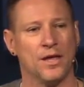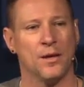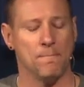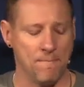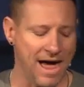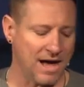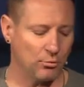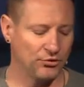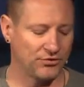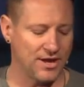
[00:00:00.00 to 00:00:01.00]
Matt
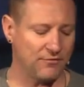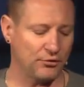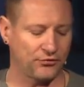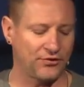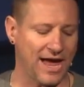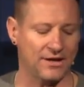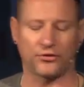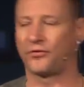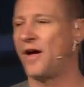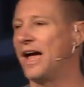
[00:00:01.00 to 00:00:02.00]
was never
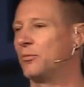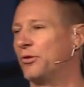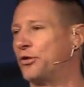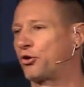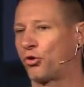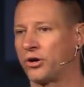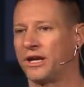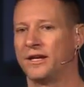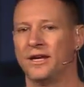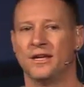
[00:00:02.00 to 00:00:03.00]
satisfied with the
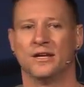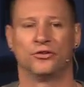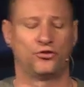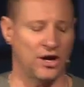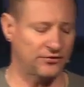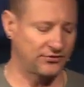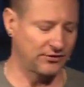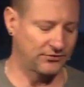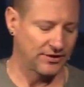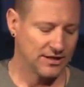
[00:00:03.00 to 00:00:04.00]
crooked
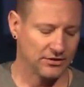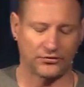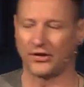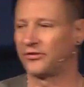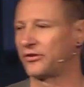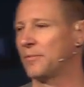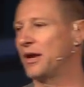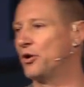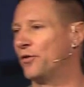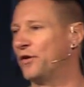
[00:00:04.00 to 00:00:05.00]
justice system. I
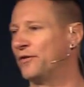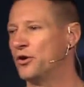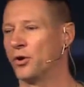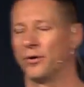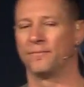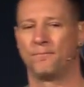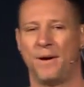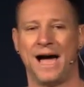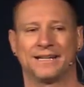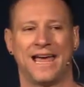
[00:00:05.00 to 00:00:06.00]
don't know if any of you are
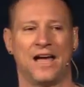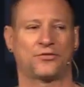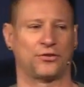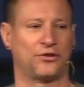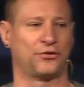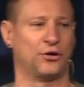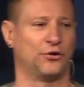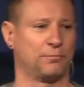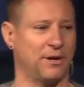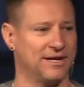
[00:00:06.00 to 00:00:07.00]
podcast
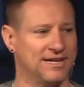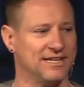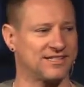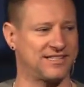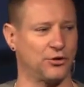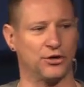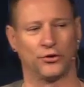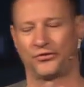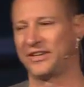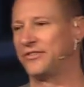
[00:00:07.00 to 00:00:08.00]
listeners, but Serial
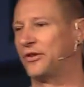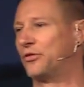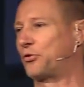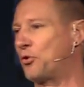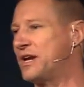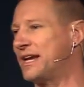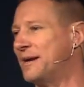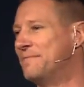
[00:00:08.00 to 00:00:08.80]
Season 3